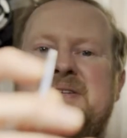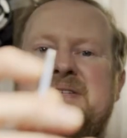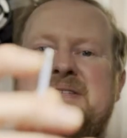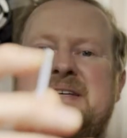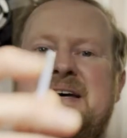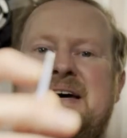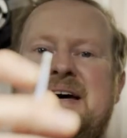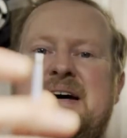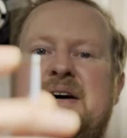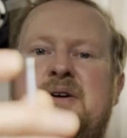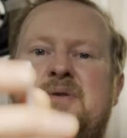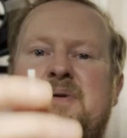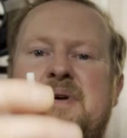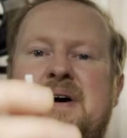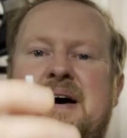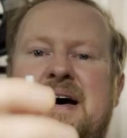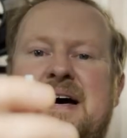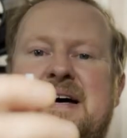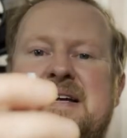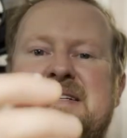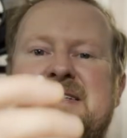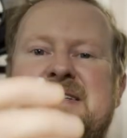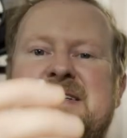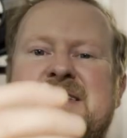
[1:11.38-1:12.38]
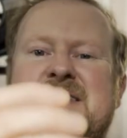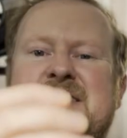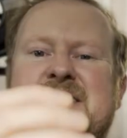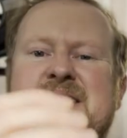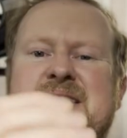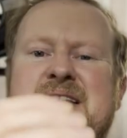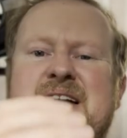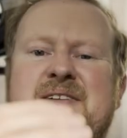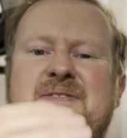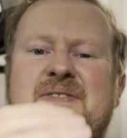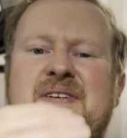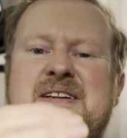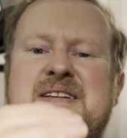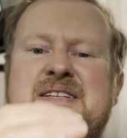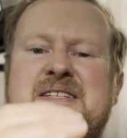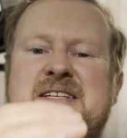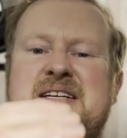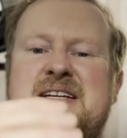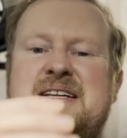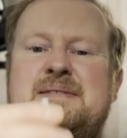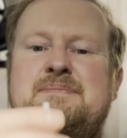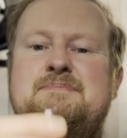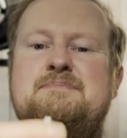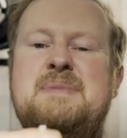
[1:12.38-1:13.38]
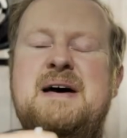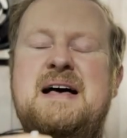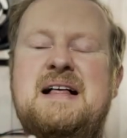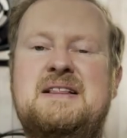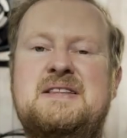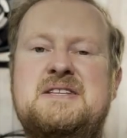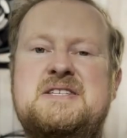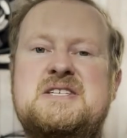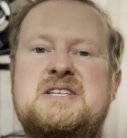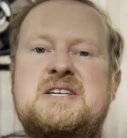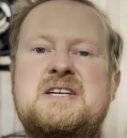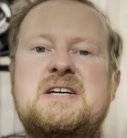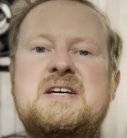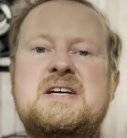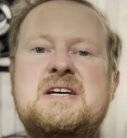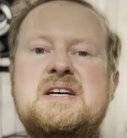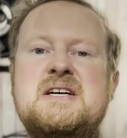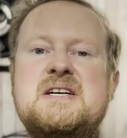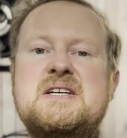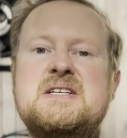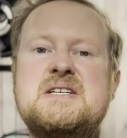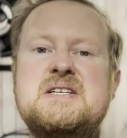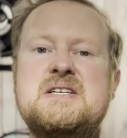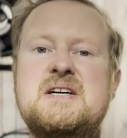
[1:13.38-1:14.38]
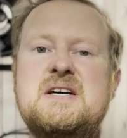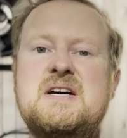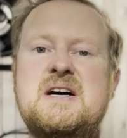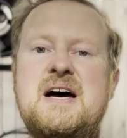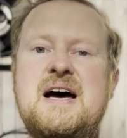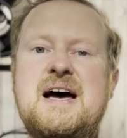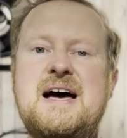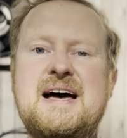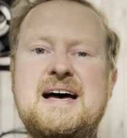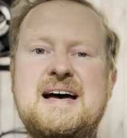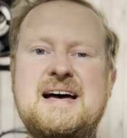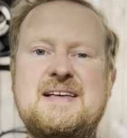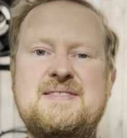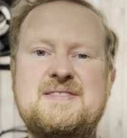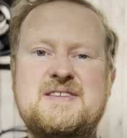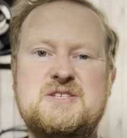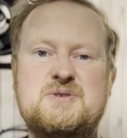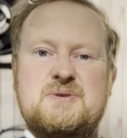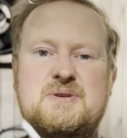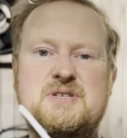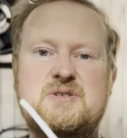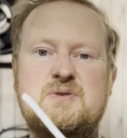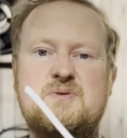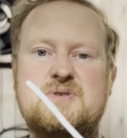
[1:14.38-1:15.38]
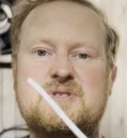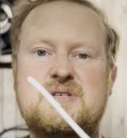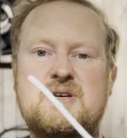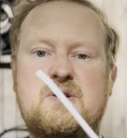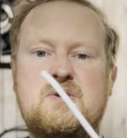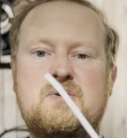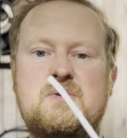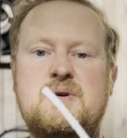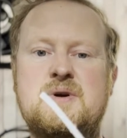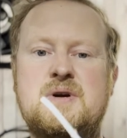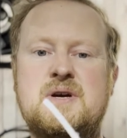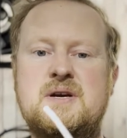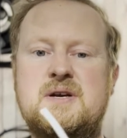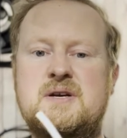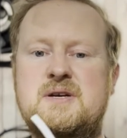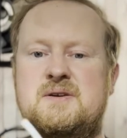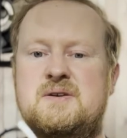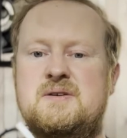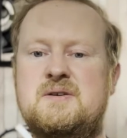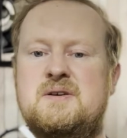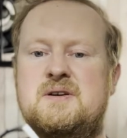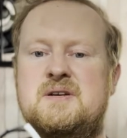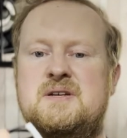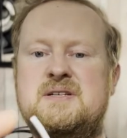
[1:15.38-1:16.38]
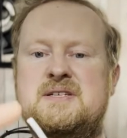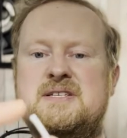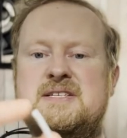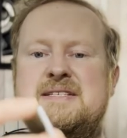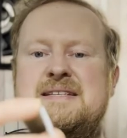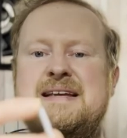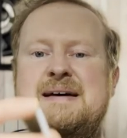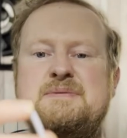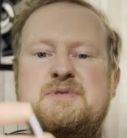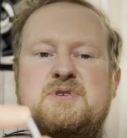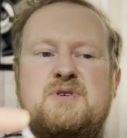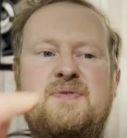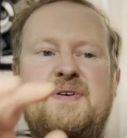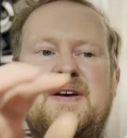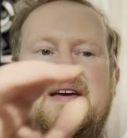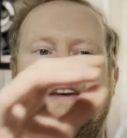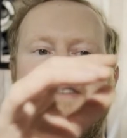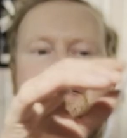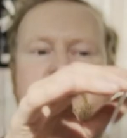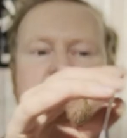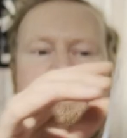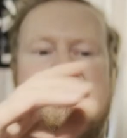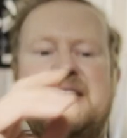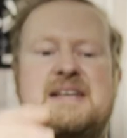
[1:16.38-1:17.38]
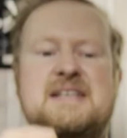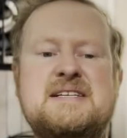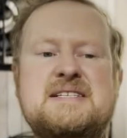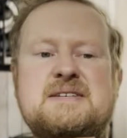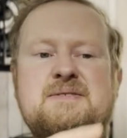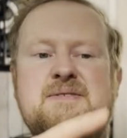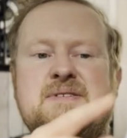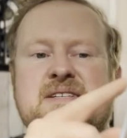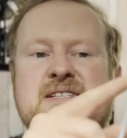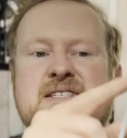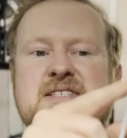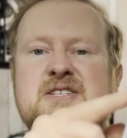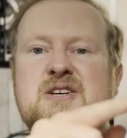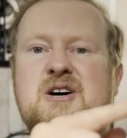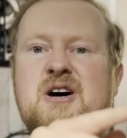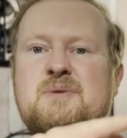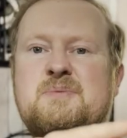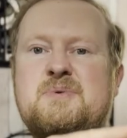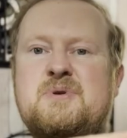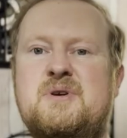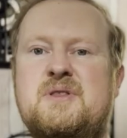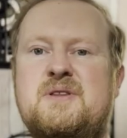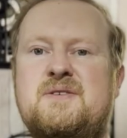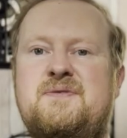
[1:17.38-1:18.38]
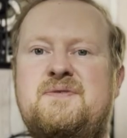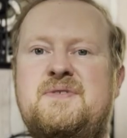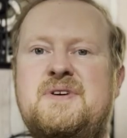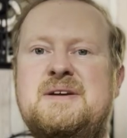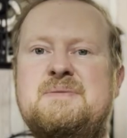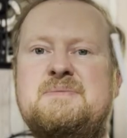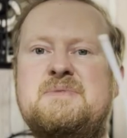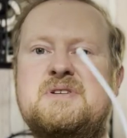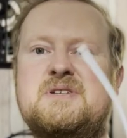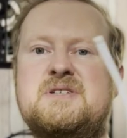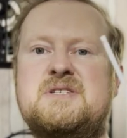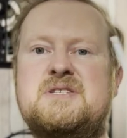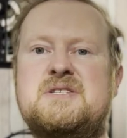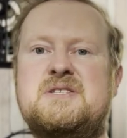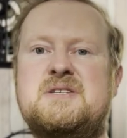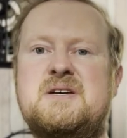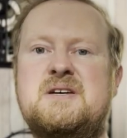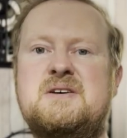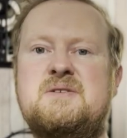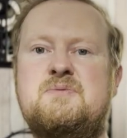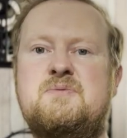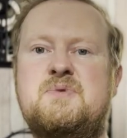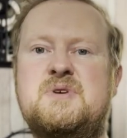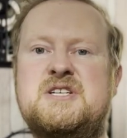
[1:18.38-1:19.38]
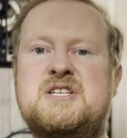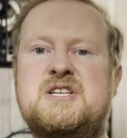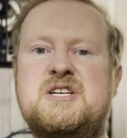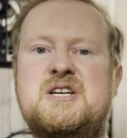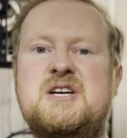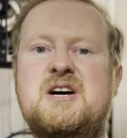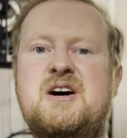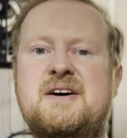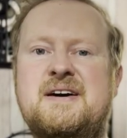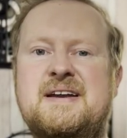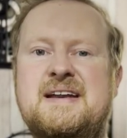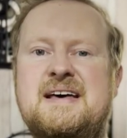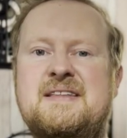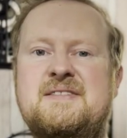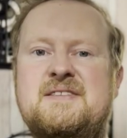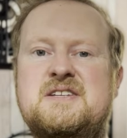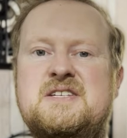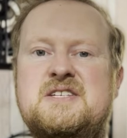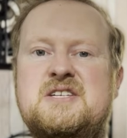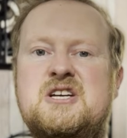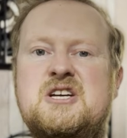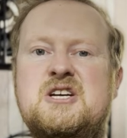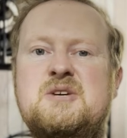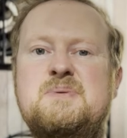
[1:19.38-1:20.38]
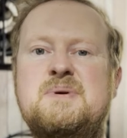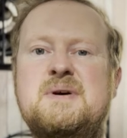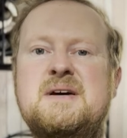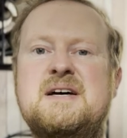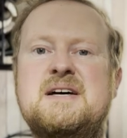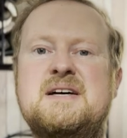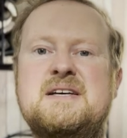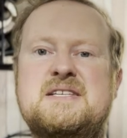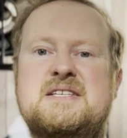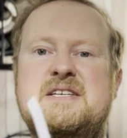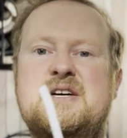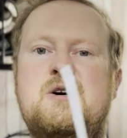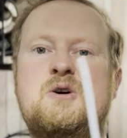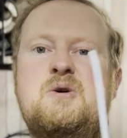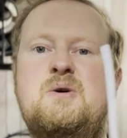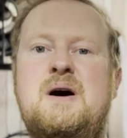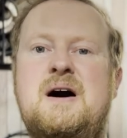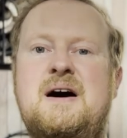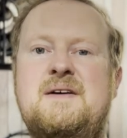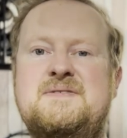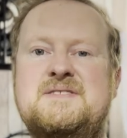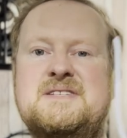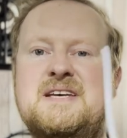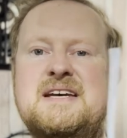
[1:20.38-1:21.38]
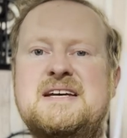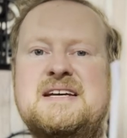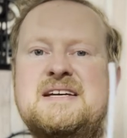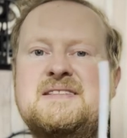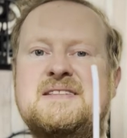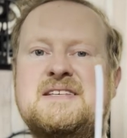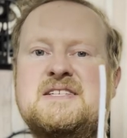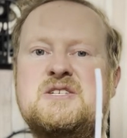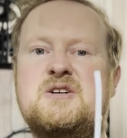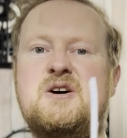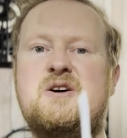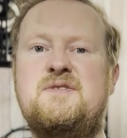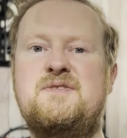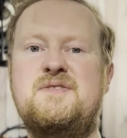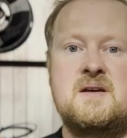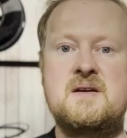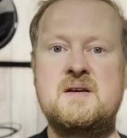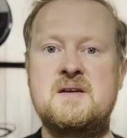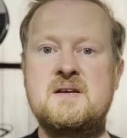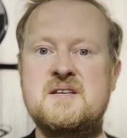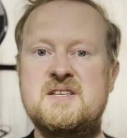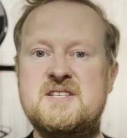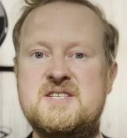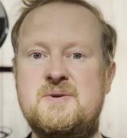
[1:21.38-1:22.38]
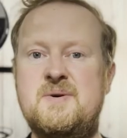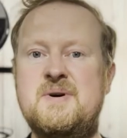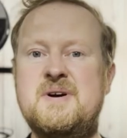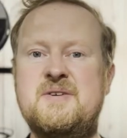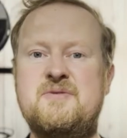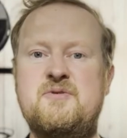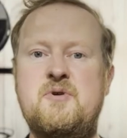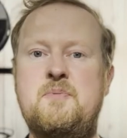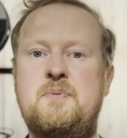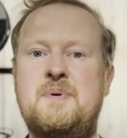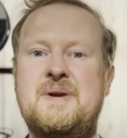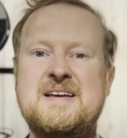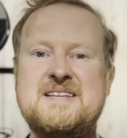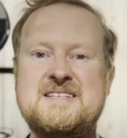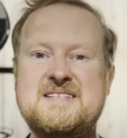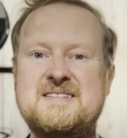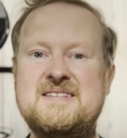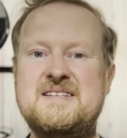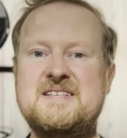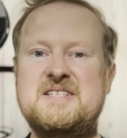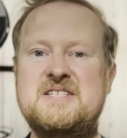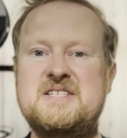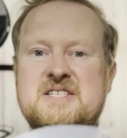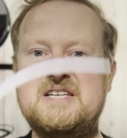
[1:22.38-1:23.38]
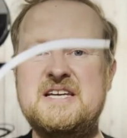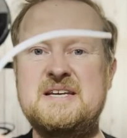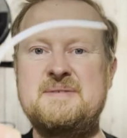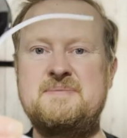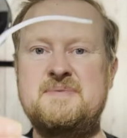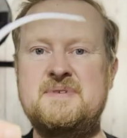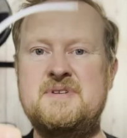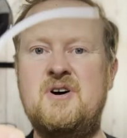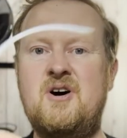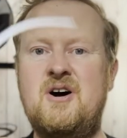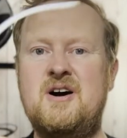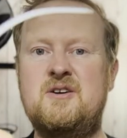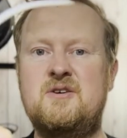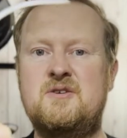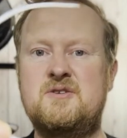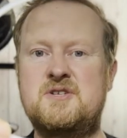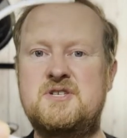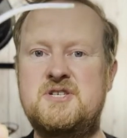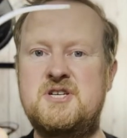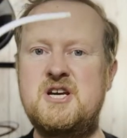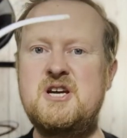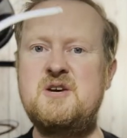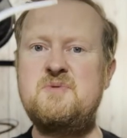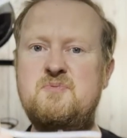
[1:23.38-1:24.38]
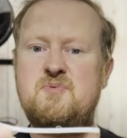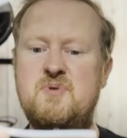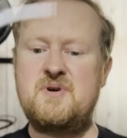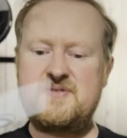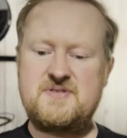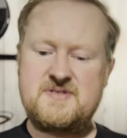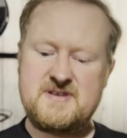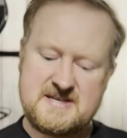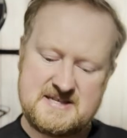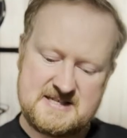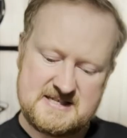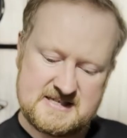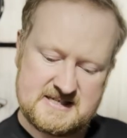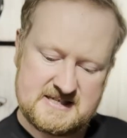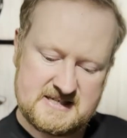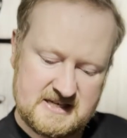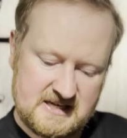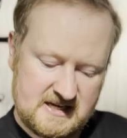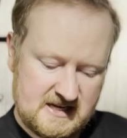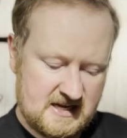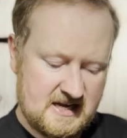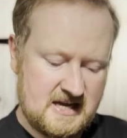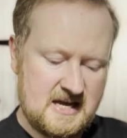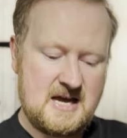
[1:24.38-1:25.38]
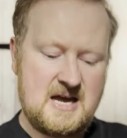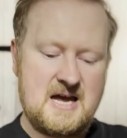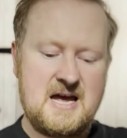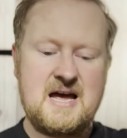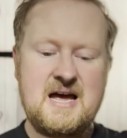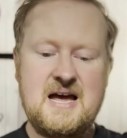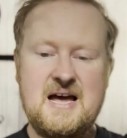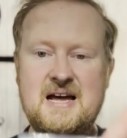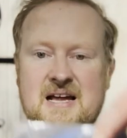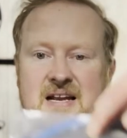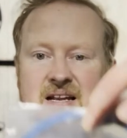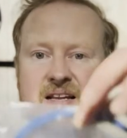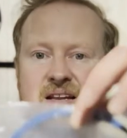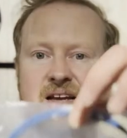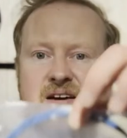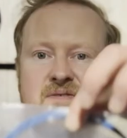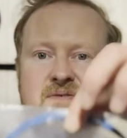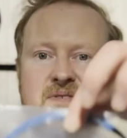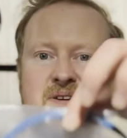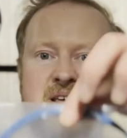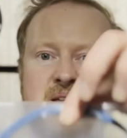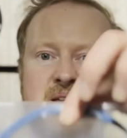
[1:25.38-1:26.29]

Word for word: down and eventually melt. And this one is also snapped off here and here, so inside we've got the filament which you can't get out the tube, so I've taken this off. So I'm going to be replacing this cheap nylon tube with this lovely